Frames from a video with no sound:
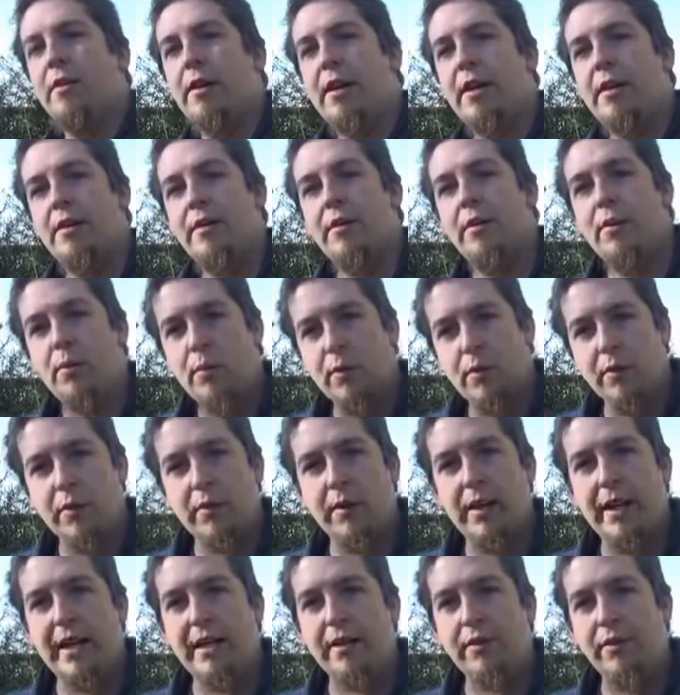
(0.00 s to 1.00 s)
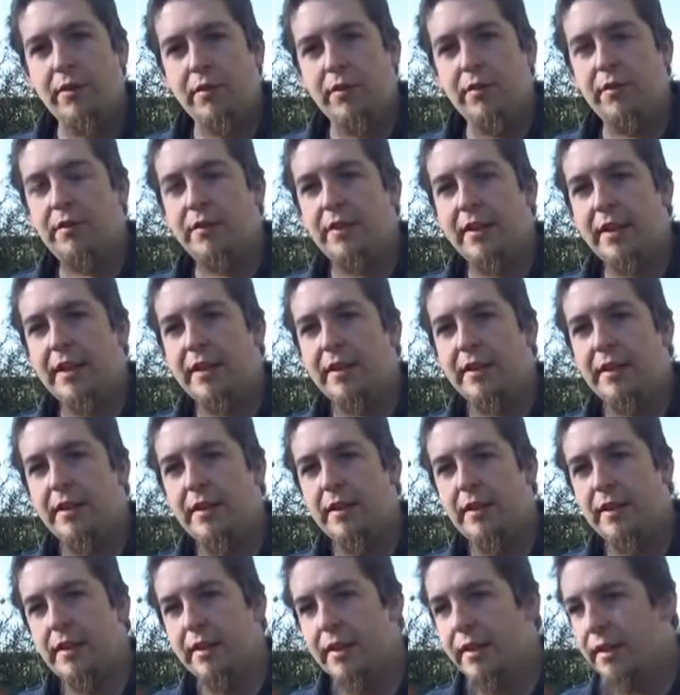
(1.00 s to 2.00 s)
out and order a new set
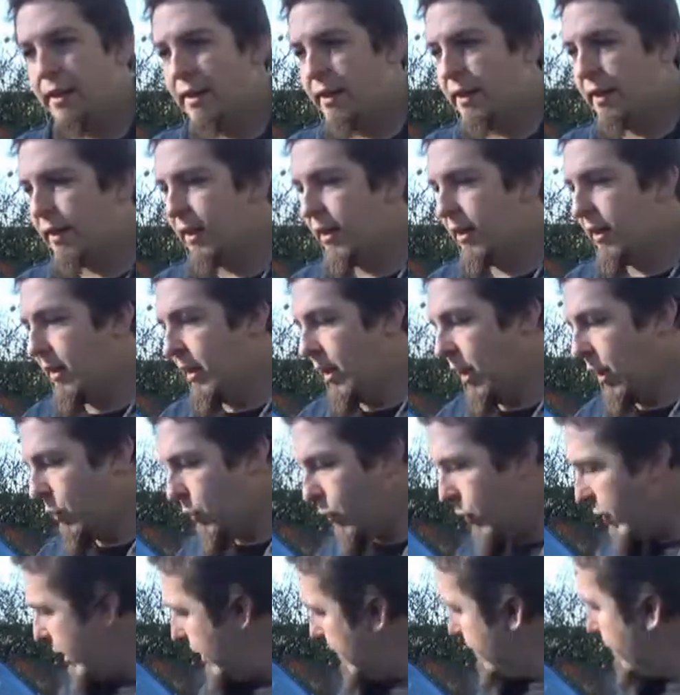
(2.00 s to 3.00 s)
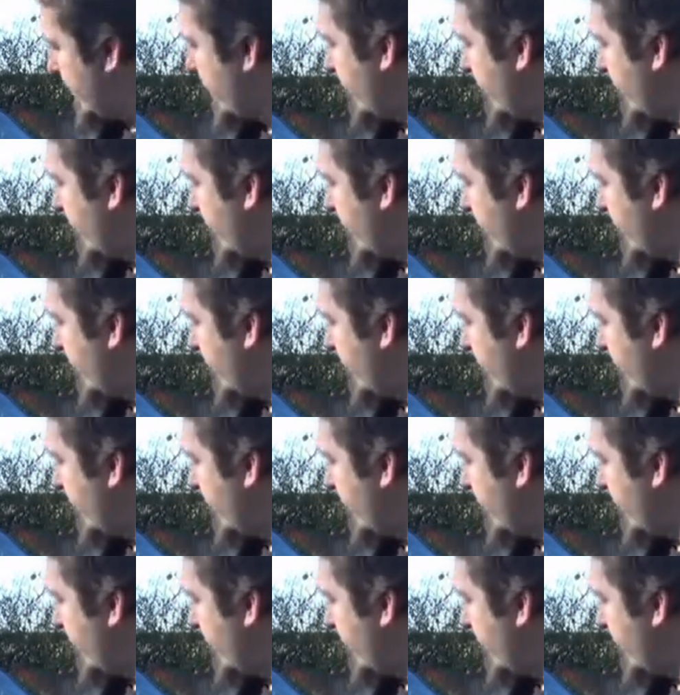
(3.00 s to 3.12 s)
of rims